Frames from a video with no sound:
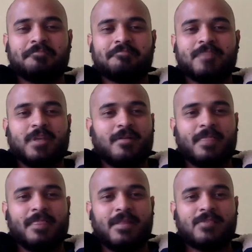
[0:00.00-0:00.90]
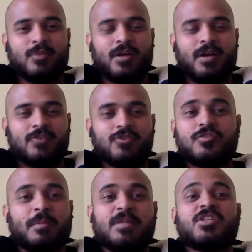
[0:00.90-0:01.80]
So yeah,
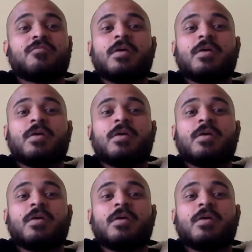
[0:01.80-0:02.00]
that's what and